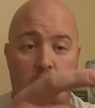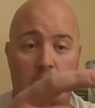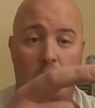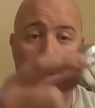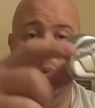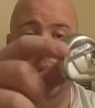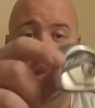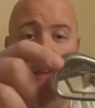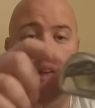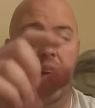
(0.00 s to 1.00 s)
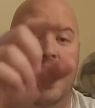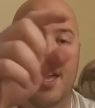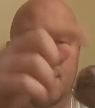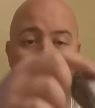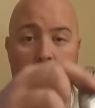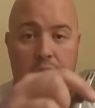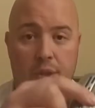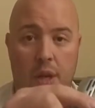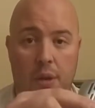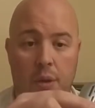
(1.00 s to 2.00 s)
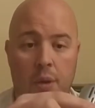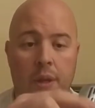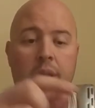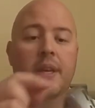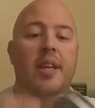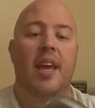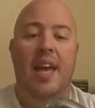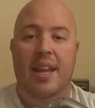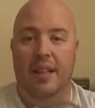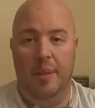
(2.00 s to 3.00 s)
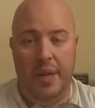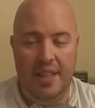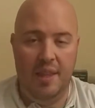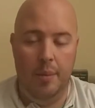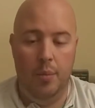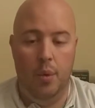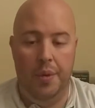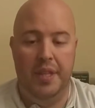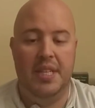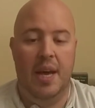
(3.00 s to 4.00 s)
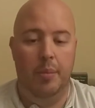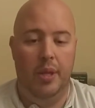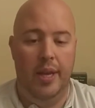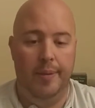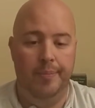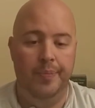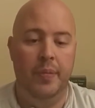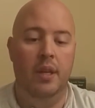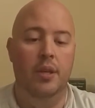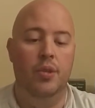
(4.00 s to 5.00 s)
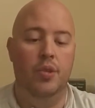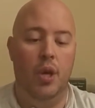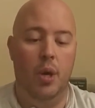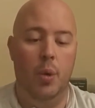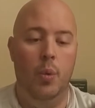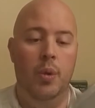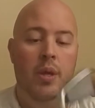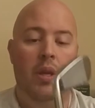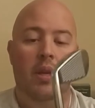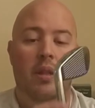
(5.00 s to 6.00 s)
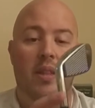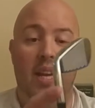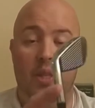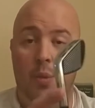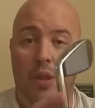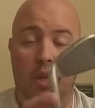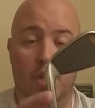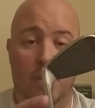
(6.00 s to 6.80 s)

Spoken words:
the toe and on the sole and eliminate them on the top line. So that's what they